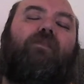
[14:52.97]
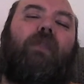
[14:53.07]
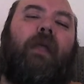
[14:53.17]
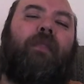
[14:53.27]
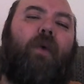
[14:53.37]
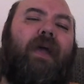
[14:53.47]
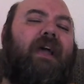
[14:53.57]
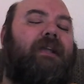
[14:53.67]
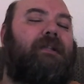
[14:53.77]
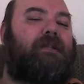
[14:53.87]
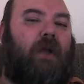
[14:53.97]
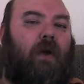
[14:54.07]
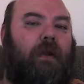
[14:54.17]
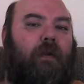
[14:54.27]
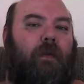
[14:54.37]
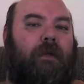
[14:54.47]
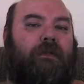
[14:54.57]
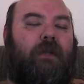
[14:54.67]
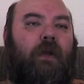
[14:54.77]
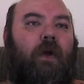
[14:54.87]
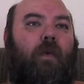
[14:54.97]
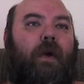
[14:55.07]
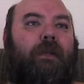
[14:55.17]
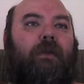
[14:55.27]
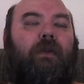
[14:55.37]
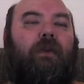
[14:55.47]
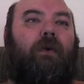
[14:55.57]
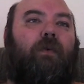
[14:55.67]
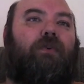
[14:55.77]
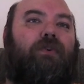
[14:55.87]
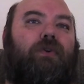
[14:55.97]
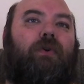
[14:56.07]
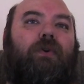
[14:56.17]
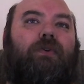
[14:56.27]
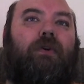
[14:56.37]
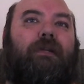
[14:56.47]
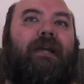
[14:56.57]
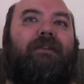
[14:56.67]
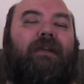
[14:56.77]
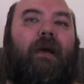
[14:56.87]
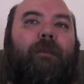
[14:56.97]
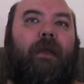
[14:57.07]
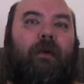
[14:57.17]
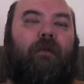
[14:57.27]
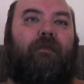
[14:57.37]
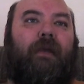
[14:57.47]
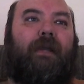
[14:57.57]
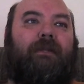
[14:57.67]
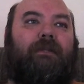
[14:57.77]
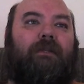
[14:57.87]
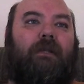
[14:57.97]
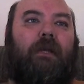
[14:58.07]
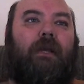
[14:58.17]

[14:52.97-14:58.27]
And the way I installed it was when you choose your desktop interface